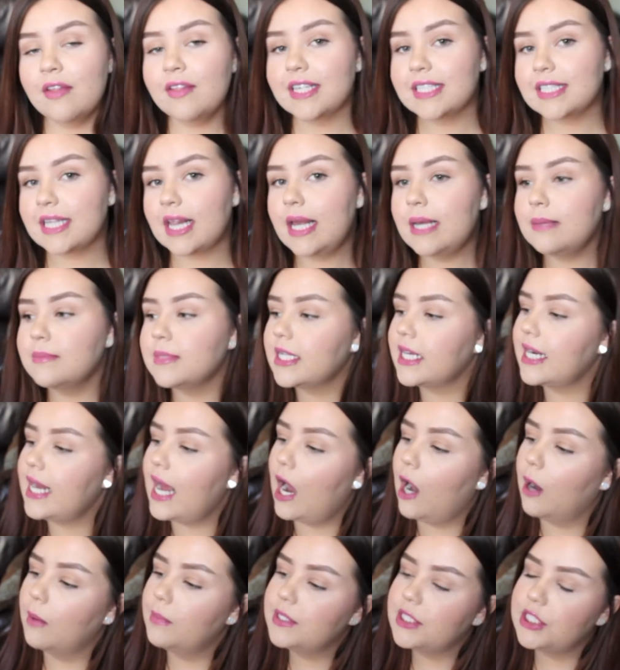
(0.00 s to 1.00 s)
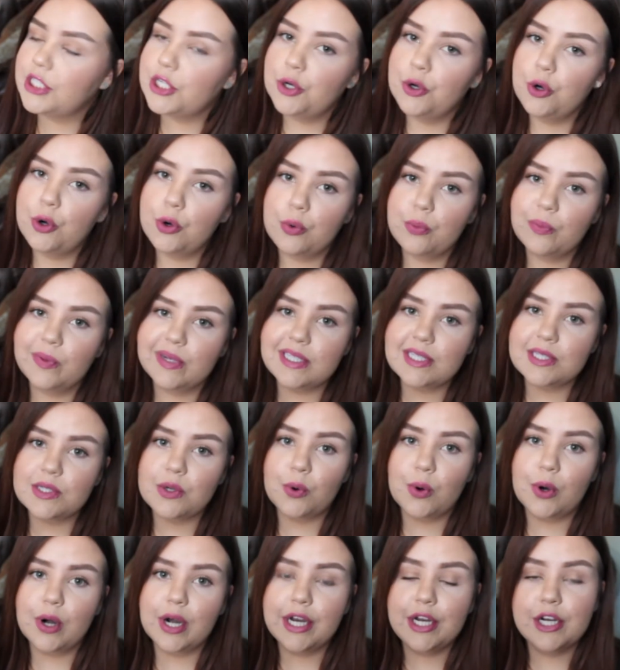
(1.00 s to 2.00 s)
And this claims that it helps to
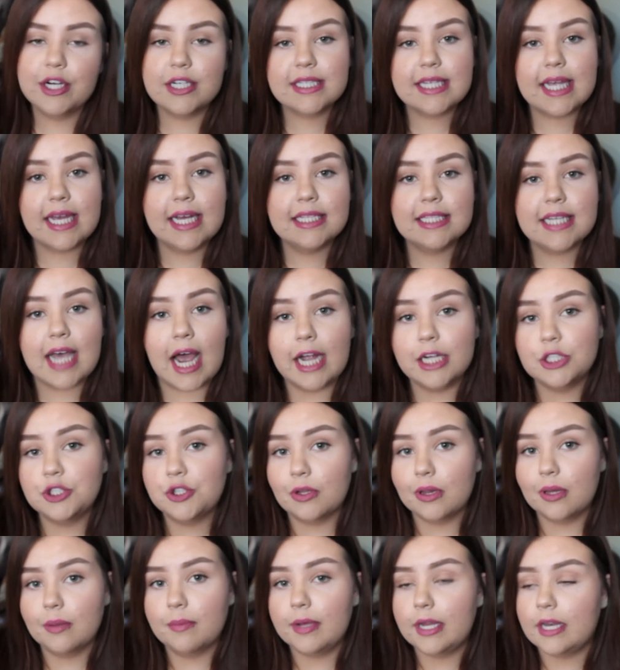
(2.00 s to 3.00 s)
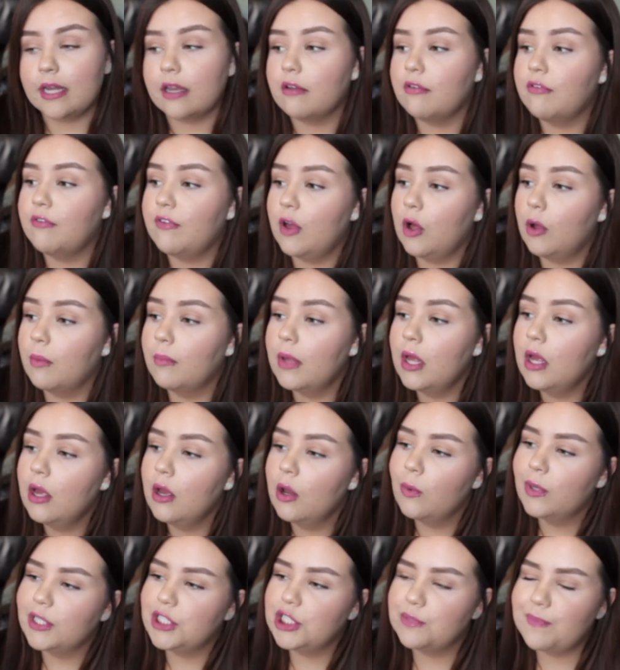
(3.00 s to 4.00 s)
restore your skin's hydrolipidic film,
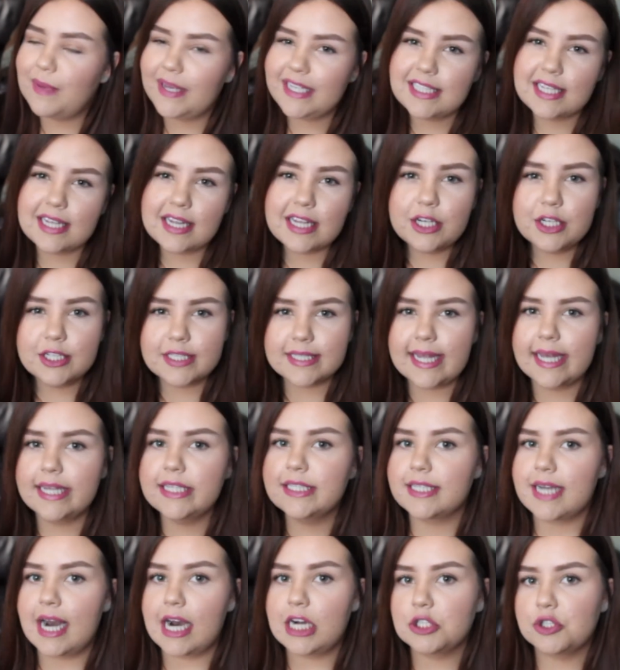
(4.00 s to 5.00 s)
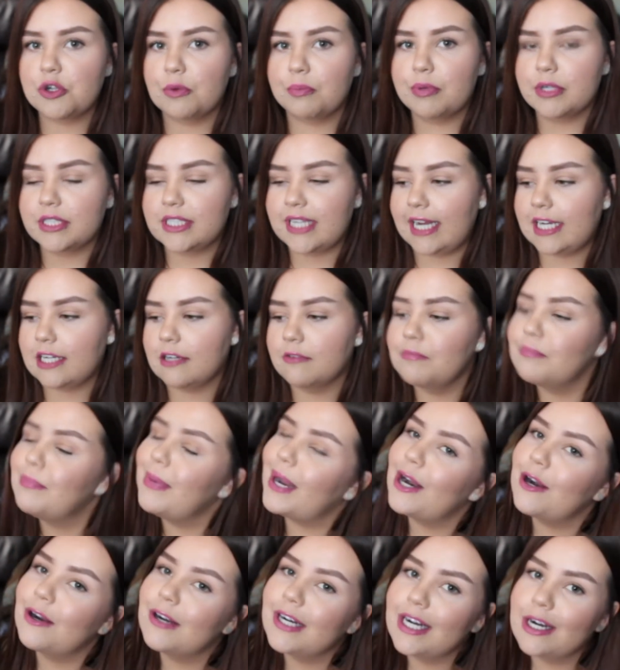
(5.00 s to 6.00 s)
which is basically your skin's natural protective
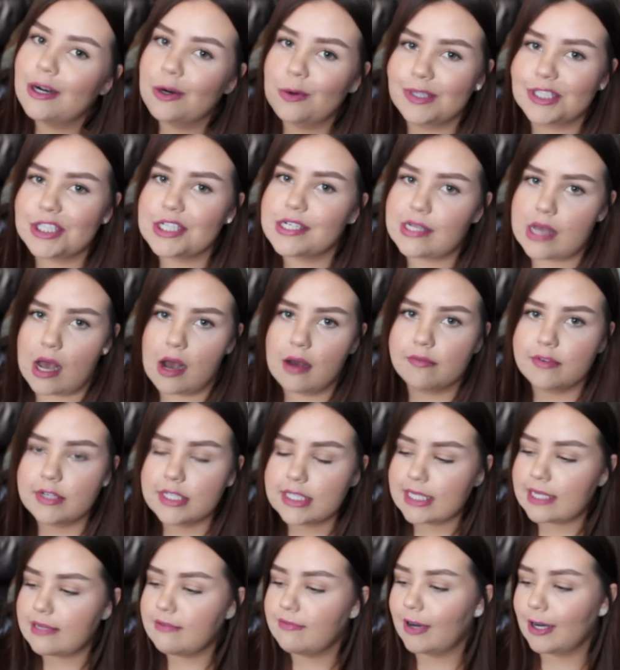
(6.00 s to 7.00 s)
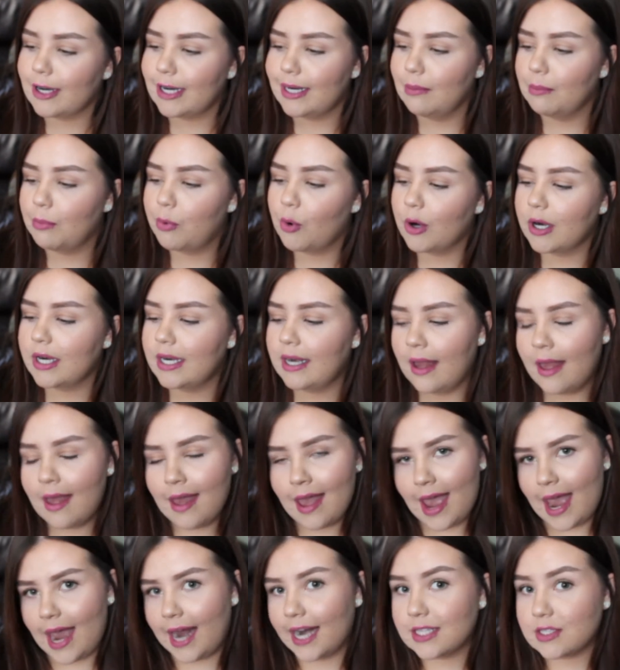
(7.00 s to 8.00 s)
barrier, which is obviously very important.
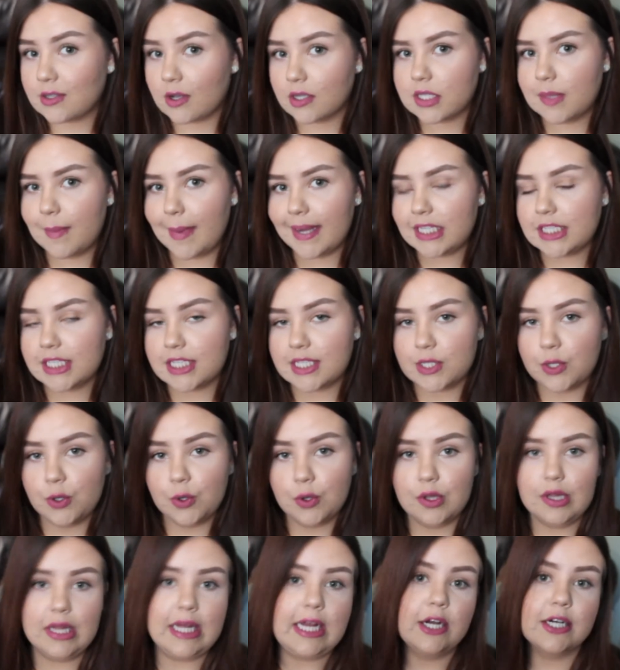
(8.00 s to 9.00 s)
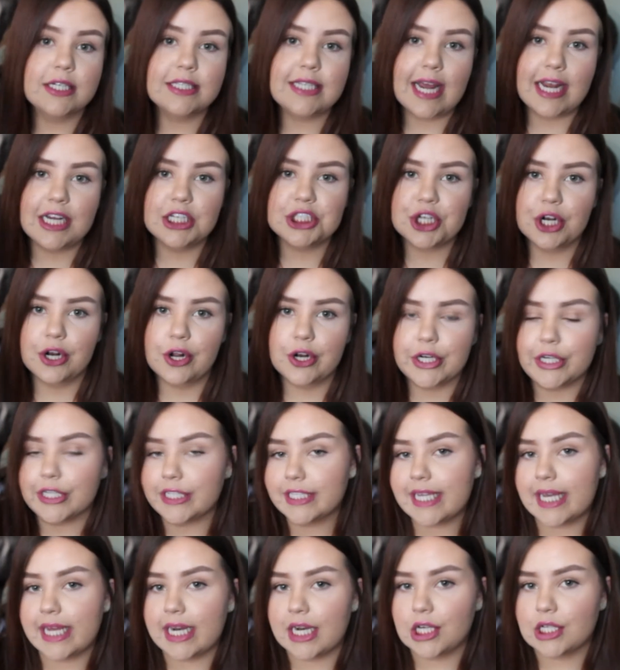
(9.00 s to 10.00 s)
And it's also meant to soothe irritation on your
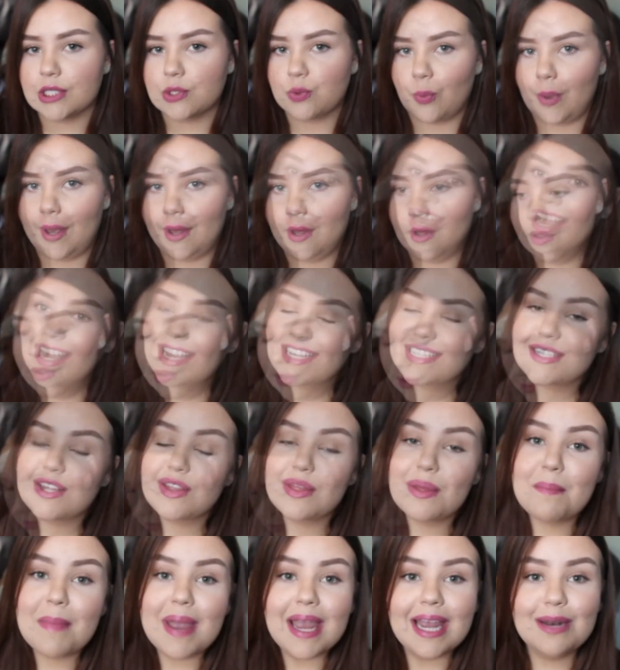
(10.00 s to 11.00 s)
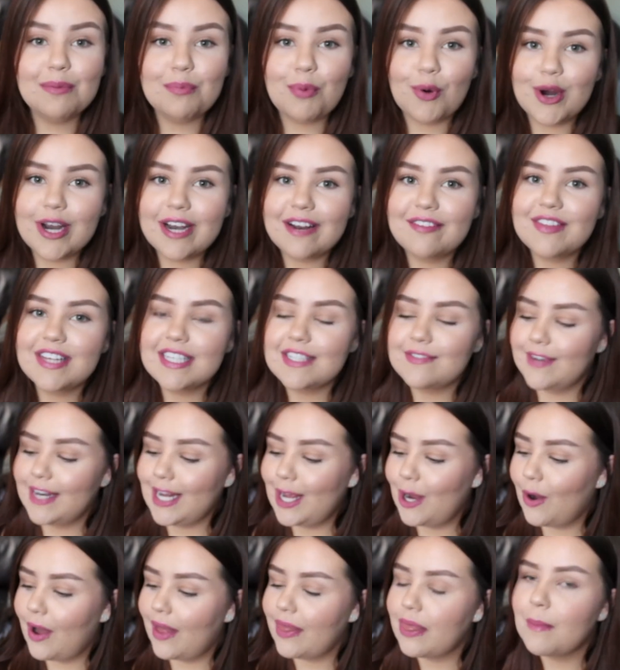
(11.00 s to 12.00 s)
skin as well. So the main point of this
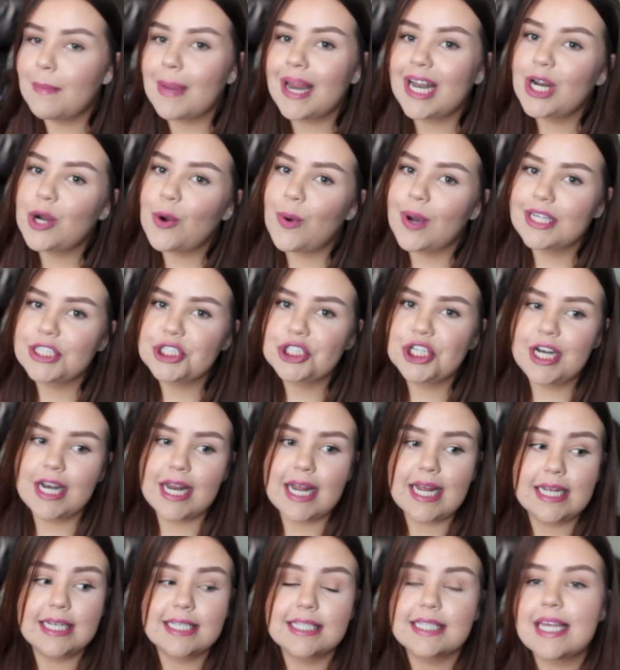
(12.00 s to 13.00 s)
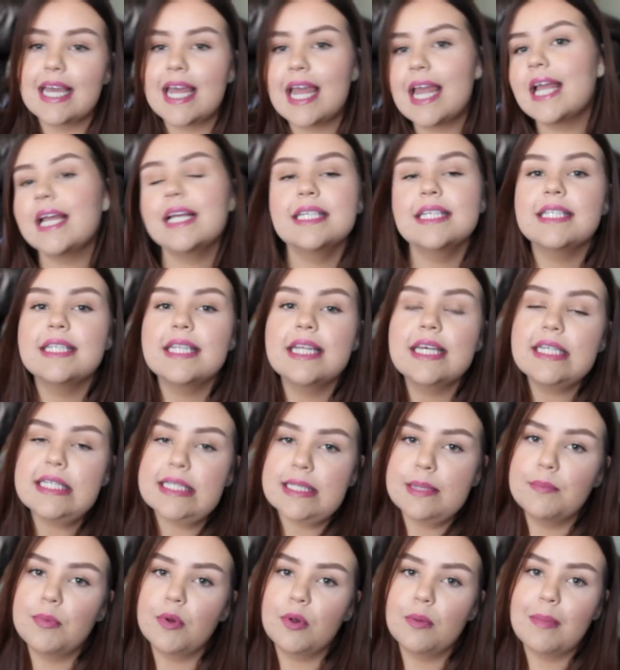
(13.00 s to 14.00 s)
video and the main question is, is the
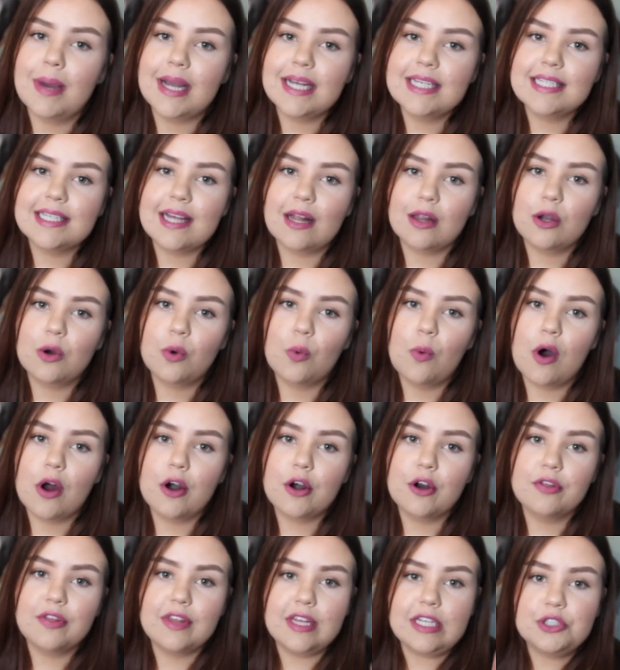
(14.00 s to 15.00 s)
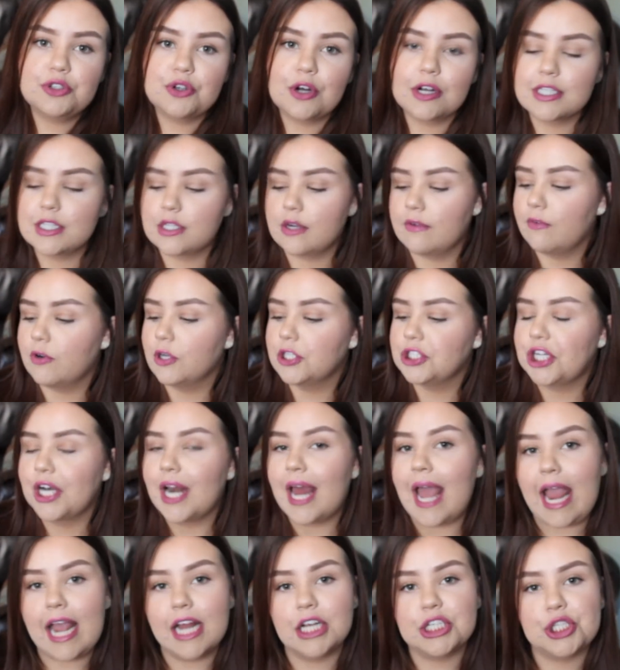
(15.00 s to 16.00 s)
simple micellar water Water, the drugstore version,
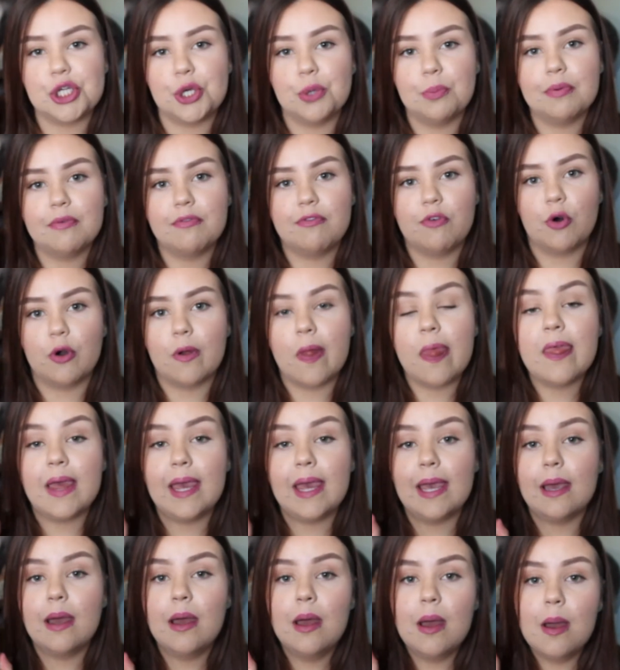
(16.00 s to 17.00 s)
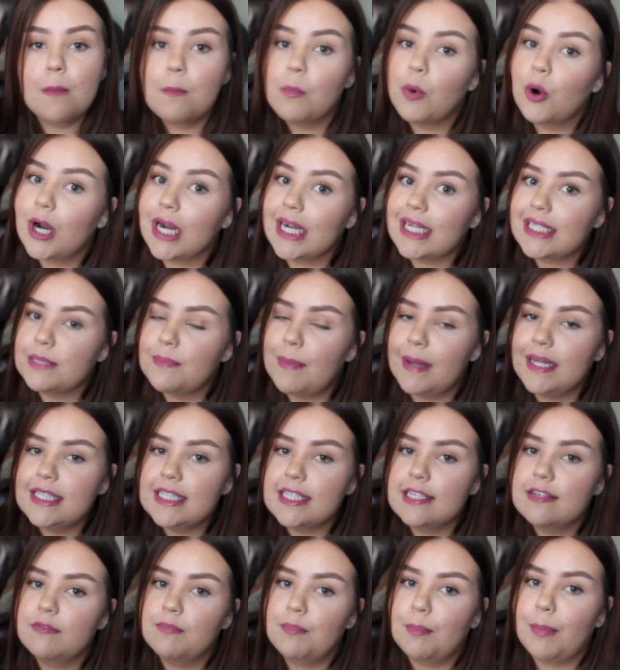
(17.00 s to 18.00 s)
a dupe for the more
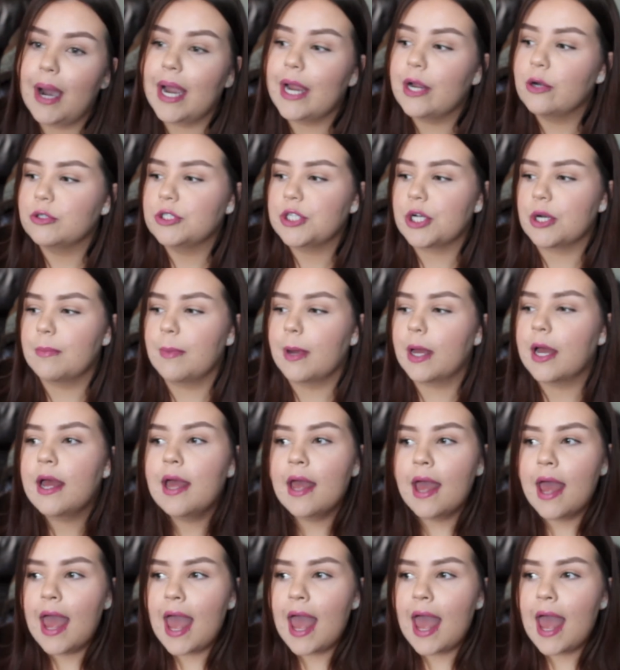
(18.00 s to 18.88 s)
expensive Bioderma.